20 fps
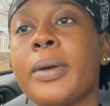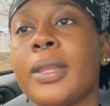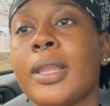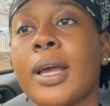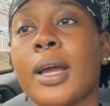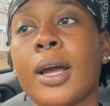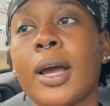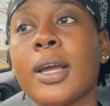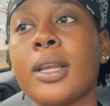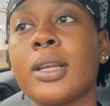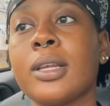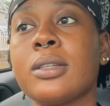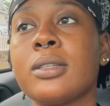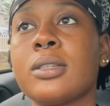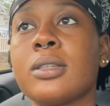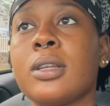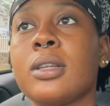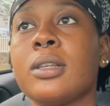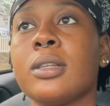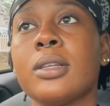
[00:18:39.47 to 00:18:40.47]
and that
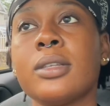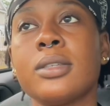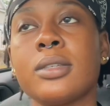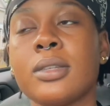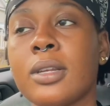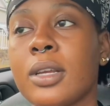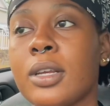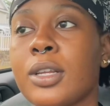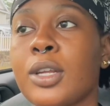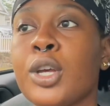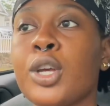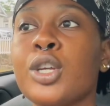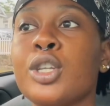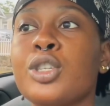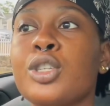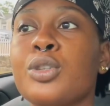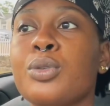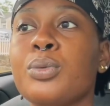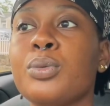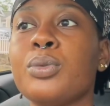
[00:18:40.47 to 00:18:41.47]
guidance and listening
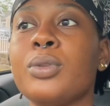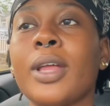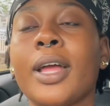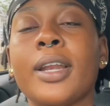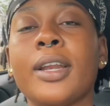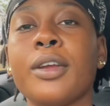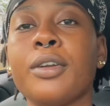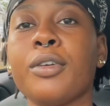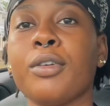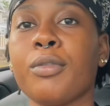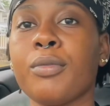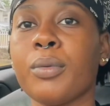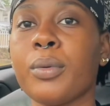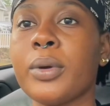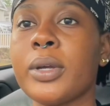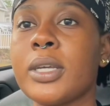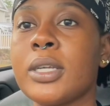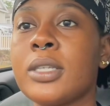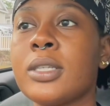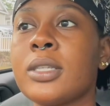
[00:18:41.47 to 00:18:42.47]
to that inner
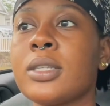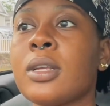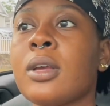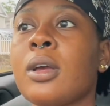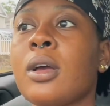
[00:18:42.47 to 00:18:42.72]
voice